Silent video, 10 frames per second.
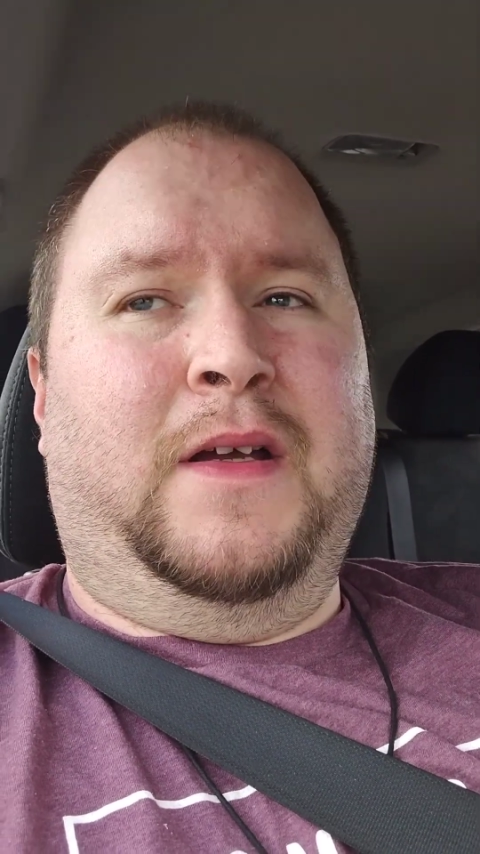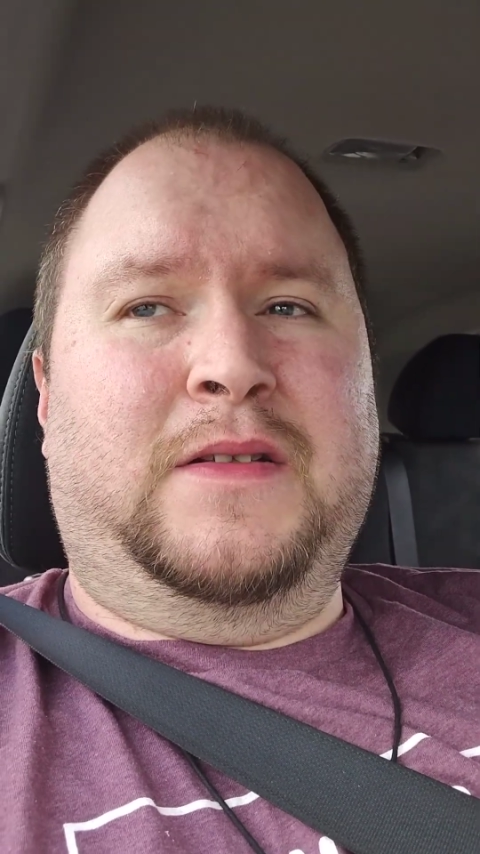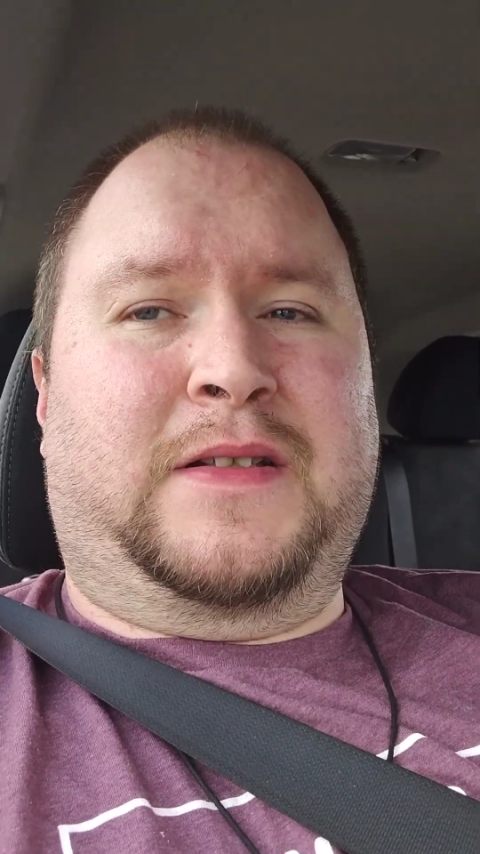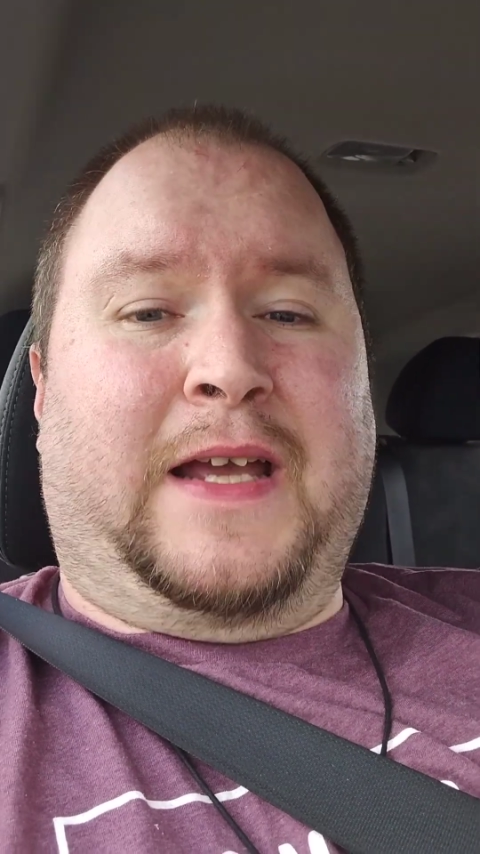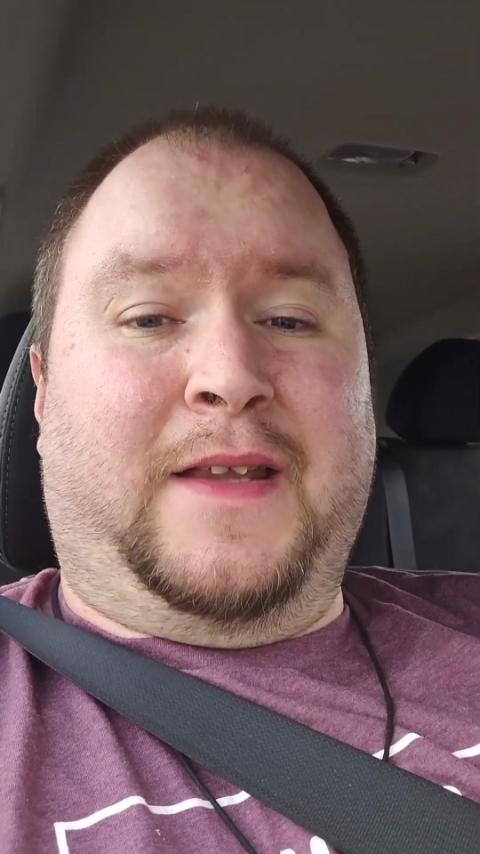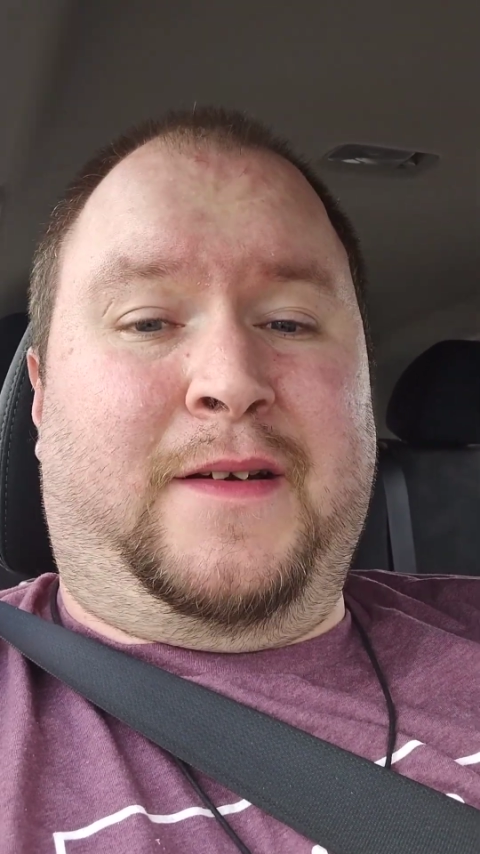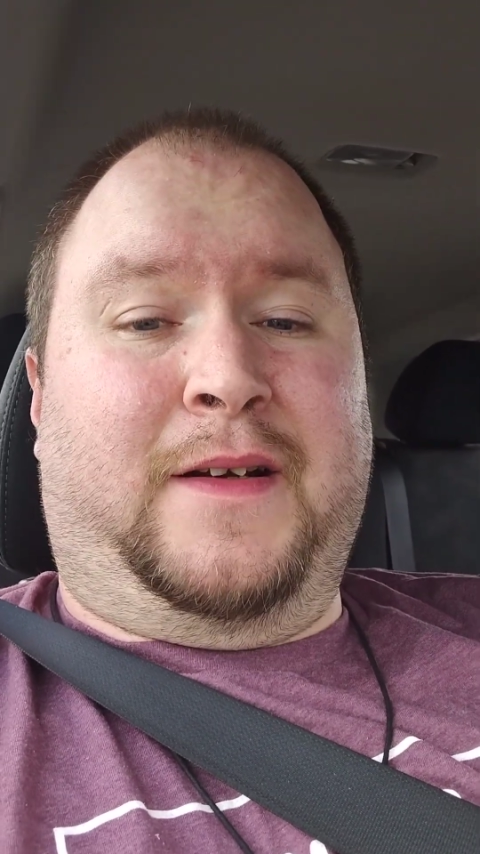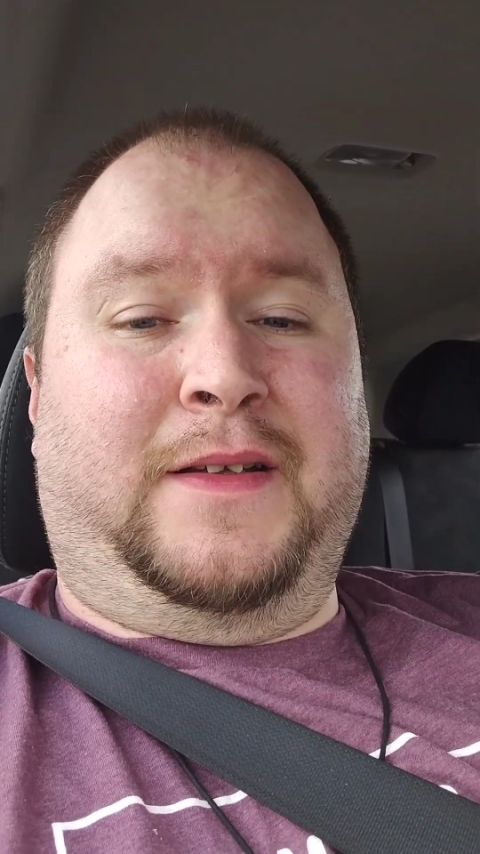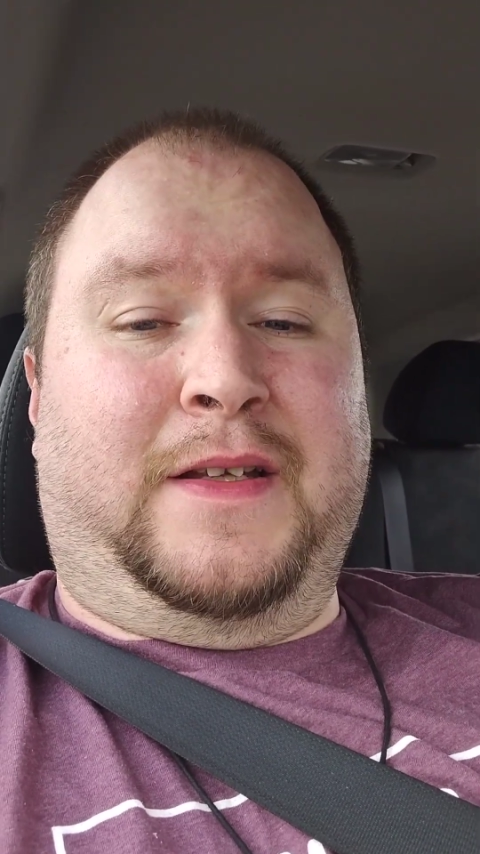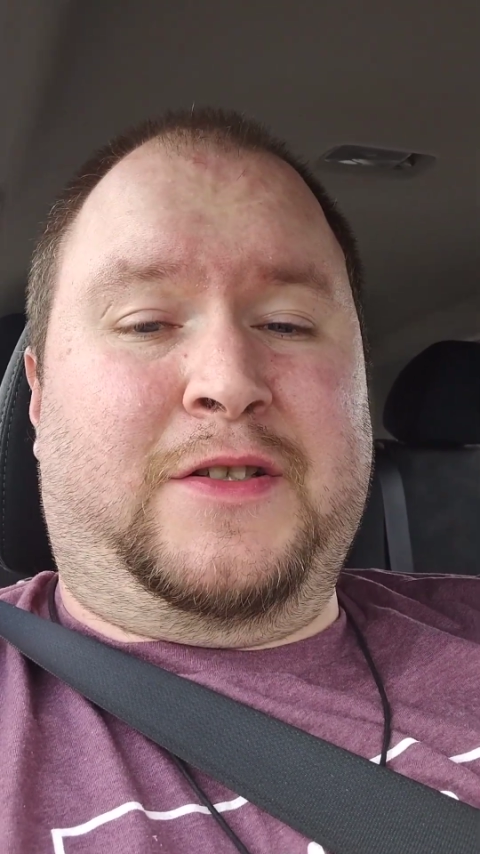together,
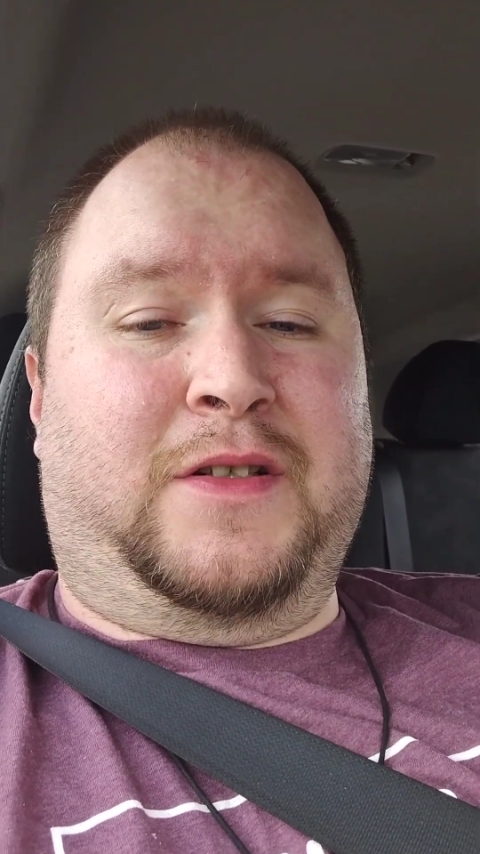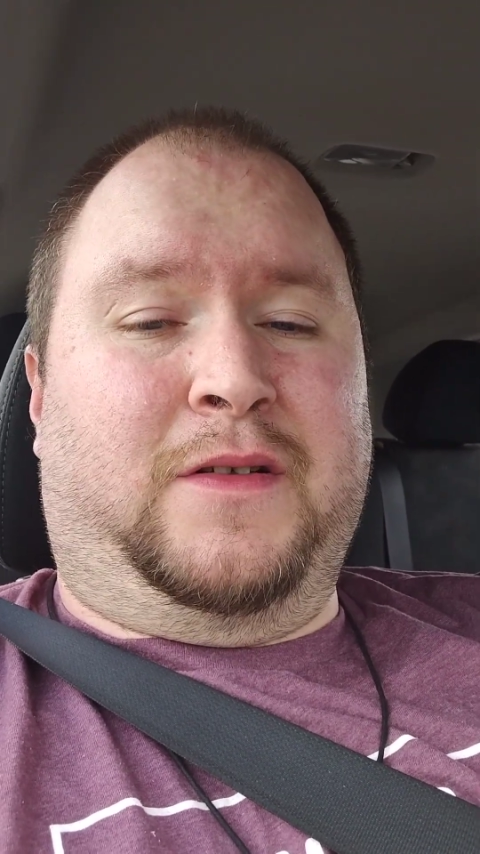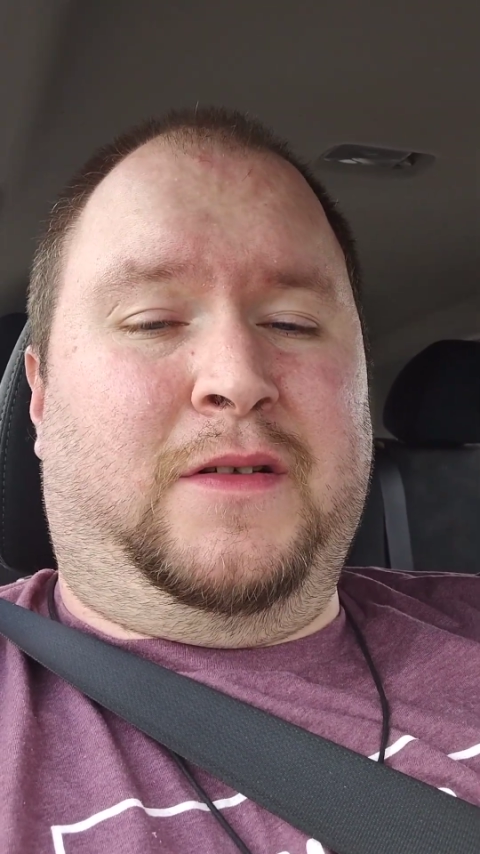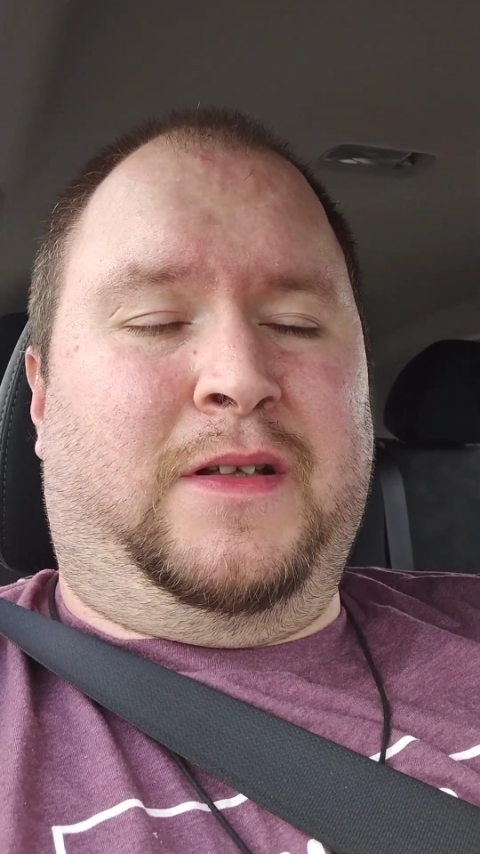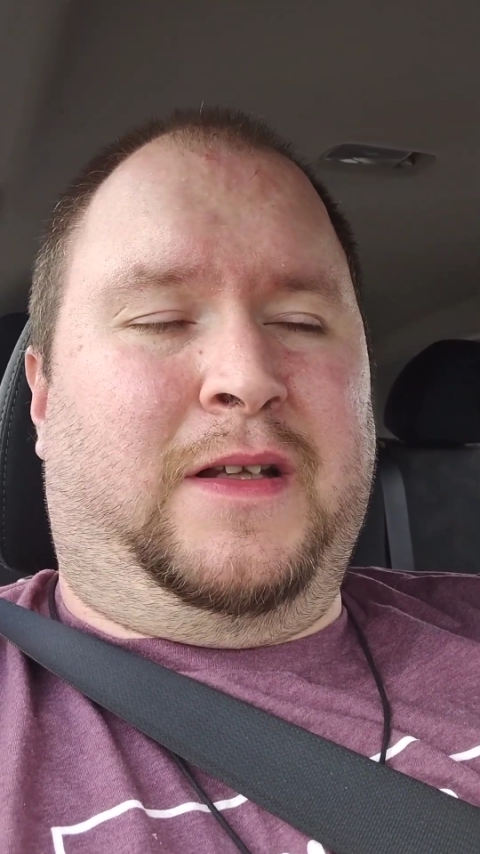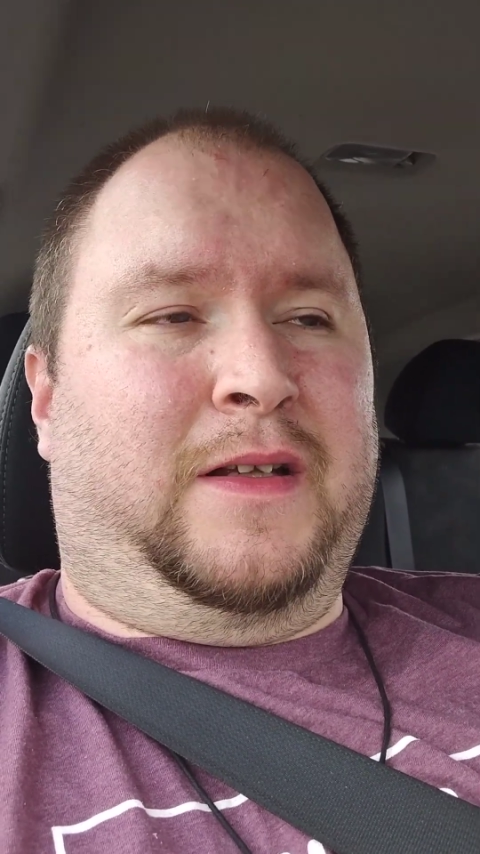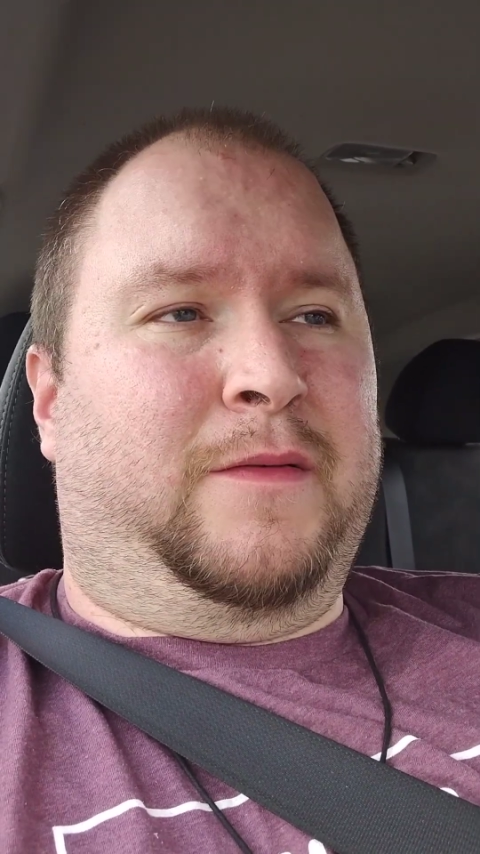and then she'll the,